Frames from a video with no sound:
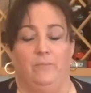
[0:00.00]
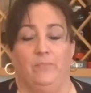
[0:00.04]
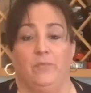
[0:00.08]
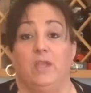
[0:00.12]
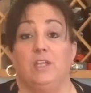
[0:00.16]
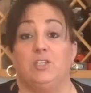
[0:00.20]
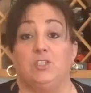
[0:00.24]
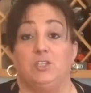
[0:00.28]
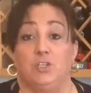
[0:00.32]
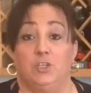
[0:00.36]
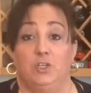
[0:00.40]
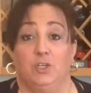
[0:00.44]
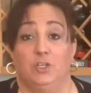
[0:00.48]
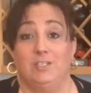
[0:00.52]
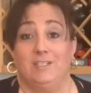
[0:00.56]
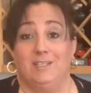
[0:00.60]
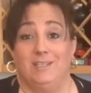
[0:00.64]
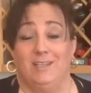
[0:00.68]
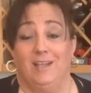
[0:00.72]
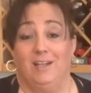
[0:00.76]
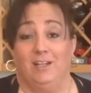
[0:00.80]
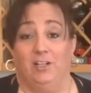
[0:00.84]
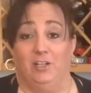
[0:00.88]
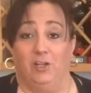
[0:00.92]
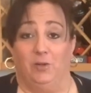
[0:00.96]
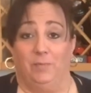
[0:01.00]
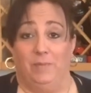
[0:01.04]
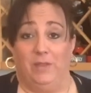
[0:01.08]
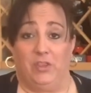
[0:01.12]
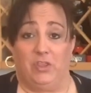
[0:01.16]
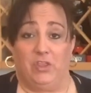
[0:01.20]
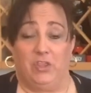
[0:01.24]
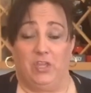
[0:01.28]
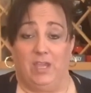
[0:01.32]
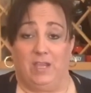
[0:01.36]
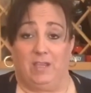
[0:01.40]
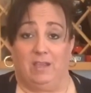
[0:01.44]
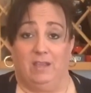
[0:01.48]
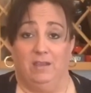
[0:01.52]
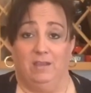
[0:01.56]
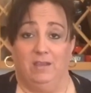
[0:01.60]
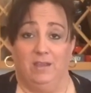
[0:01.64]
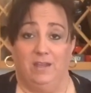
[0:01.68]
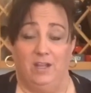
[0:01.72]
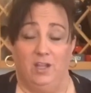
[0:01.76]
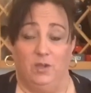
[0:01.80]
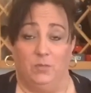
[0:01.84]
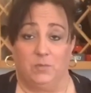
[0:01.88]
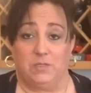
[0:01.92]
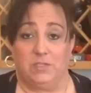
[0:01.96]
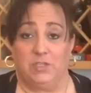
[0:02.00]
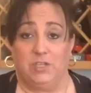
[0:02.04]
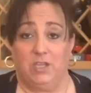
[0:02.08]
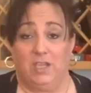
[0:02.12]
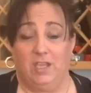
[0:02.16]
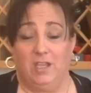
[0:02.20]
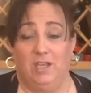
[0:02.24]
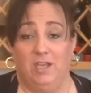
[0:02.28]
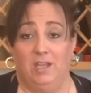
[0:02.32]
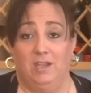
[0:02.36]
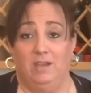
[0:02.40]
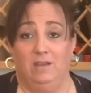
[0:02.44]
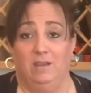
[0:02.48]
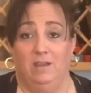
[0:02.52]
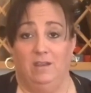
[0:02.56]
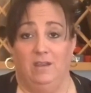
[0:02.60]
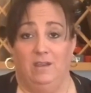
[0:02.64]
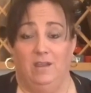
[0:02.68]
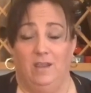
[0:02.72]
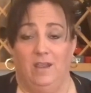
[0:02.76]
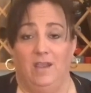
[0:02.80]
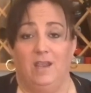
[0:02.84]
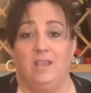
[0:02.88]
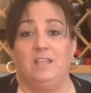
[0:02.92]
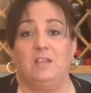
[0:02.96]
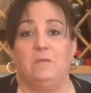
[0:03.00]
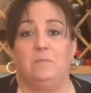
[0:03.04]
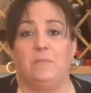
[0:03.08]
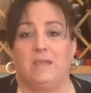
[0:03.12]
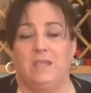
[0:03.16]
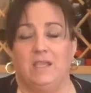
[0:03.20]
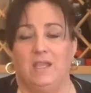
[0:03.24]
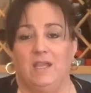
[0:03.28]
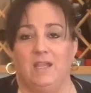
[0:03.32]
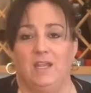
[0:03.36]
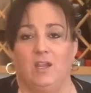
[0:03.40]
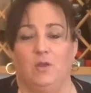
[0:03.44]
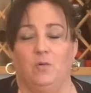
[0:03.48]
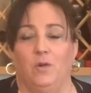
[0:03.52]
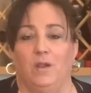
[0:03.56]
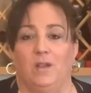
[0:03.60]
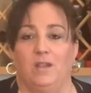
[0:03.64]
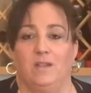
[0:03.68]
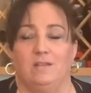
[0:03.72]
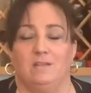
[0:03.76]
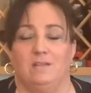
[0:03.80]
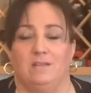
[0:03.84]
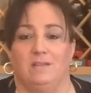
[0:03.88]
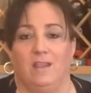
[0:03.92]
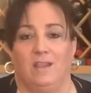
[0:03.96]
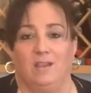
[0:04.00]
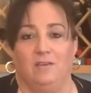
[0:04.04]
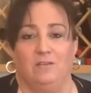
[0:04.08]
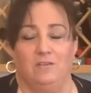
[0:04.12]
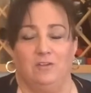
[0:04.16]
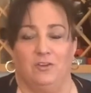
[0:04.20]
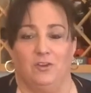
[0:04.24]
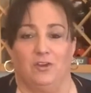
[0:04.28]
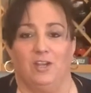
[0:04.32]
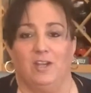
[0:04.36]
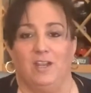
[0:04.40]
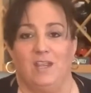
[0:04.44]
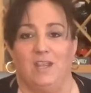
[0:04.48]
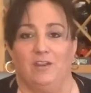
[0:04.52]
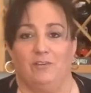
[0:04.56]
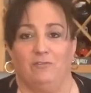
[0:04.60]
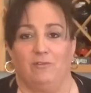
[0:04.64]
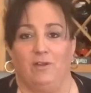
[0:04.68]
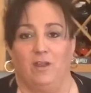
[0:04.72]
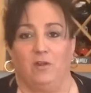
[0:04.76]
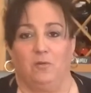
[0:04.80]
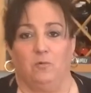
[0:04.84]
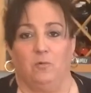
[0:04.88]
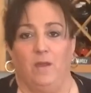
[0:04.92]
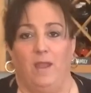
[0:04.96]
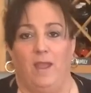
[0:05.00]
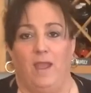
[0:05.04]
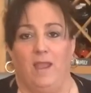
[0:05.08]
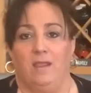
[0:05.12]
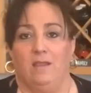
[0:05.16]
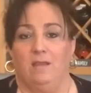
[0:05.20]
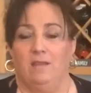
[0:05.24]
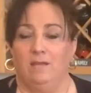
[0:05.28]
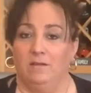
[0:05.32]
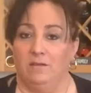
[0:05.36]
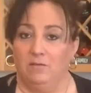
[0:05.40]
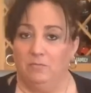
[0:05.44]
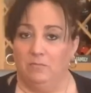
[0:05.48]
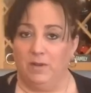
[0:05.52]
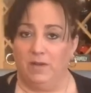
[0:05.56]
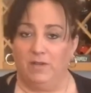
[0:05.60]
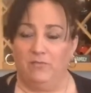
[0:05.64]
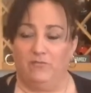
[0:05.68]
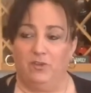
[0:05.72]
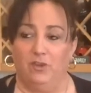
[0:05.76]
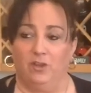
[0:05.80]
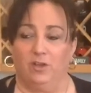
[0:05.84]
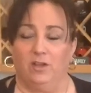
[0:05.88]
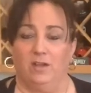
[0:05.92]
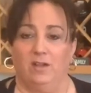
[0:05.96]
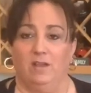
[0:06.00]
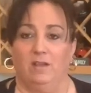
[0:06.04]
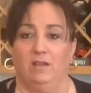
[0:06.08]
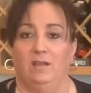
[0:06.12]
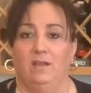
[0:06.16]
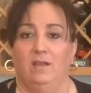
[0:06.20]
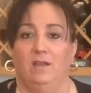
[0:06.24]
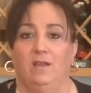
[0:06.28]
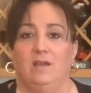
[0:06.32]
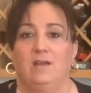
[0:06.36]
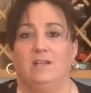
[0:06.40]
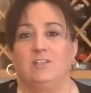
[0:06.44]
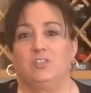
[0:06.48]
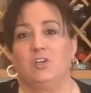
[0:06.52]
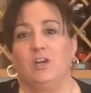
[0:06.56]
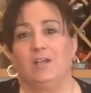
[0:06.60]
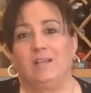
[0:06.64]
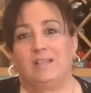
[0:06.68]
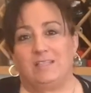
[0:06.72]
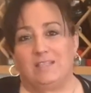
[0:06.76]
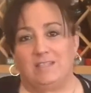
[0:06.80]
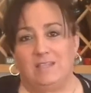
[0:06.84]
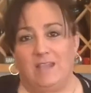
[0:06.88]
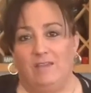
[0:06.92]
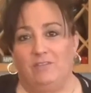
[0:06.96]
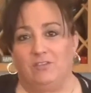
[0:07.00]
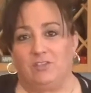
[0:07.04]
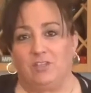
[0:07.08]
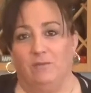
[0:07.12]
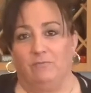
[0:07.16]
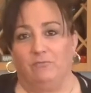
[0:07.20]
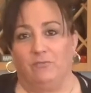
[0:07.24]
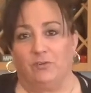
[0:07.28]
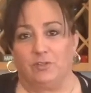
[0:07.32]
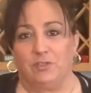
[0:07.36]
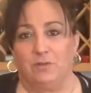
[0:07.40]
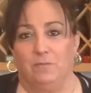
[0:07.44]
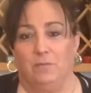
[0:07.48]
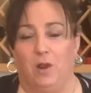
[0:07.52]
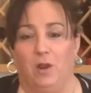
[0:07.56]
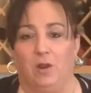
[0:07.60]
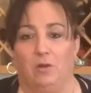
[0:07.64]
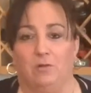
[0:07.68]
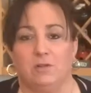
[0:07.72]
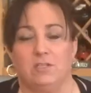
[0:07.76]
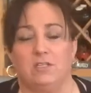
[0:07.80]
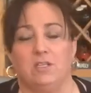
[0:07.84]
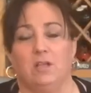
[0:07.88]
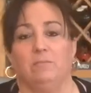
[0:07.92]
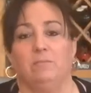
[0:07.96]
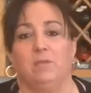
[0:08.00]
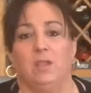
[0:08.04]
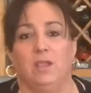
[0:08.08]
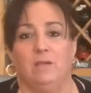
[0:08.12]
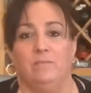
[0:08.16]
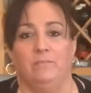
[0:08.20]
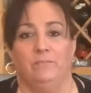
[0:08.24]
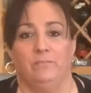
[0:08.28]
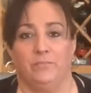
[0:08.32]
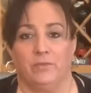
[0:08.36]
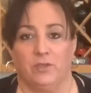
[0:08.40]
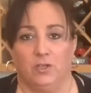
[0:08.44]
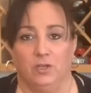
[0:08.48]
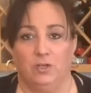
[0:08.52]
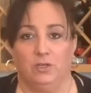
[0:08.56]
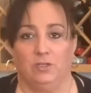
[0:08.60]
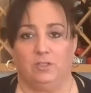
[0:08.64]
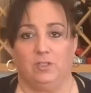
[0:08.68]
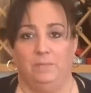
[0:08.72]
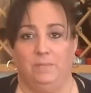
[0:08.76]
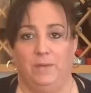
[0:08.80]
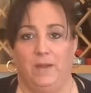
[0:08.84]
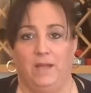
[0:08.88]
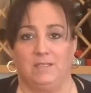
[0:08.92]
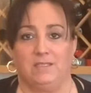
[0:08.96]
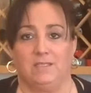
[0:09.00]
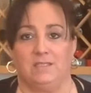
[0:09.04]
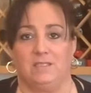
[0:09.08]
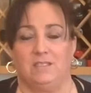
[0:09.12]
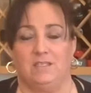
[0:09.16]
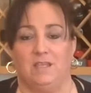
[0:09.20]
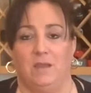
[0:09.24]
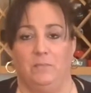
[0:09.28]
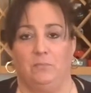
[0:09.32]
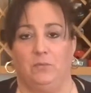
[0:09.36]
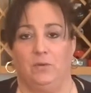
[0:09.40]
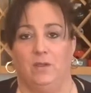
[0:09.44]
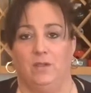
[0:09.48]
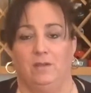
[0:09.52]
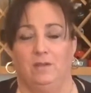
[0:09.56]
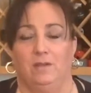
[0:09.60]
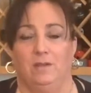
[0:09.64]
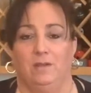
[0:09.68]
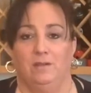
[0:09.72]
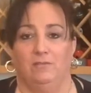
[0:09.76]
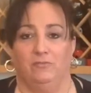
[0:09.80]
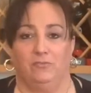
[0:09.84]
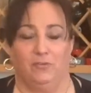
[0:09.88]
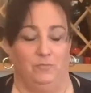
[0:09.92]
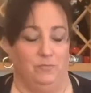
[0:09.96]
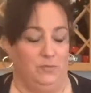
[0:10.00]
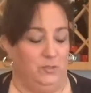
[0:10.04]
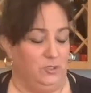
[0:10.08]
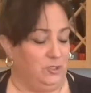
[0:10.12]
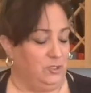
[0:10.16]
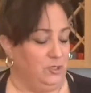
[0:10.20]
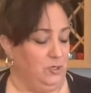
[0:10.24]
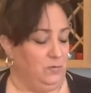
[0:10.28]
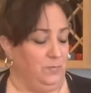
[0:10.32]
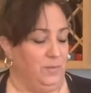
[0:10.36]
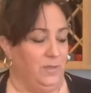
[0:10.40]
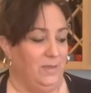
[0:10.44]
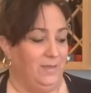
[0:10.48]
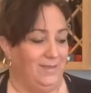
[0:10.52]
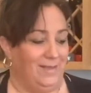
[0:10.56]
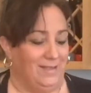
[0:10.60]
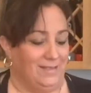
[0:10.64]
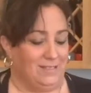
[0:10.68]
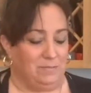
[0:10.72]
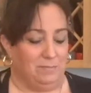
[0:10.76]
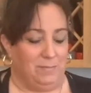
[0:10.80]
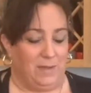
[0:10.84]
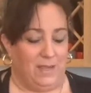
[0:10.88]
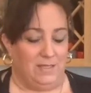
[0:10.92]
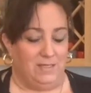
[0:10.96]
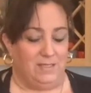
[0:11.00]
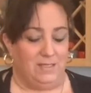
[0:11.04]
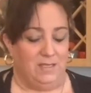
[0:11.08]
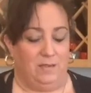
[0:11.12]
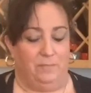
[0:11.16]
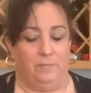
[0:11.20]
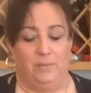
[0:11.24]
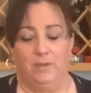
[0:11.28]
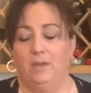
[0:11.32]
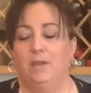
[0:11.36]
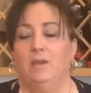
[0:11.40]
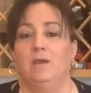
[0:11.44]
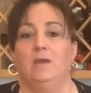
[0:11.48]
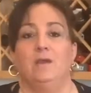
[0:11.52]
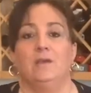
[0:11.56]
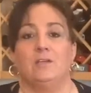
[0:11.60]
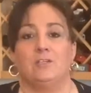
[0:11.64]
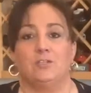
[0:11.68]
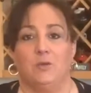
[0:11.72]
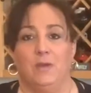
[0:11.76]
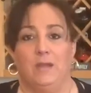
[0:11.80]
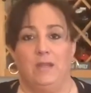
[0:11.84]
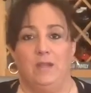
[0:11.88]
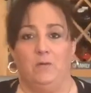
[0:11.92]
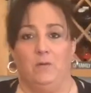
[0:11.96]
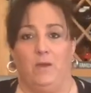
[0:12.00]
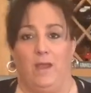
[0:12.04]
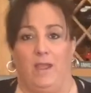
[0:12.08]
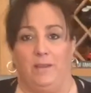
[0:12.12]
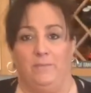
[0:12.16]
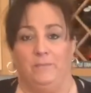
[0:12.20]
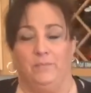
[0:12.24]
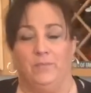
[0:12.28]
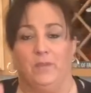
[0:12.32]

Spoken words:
It's good to get a little bit thick and helps thicken it in the beginning when you're gonna eat it right away. But if you're gonna try to save some for tomorrow or something, cook the pasta separate from the soup. That's my tip. So anyway,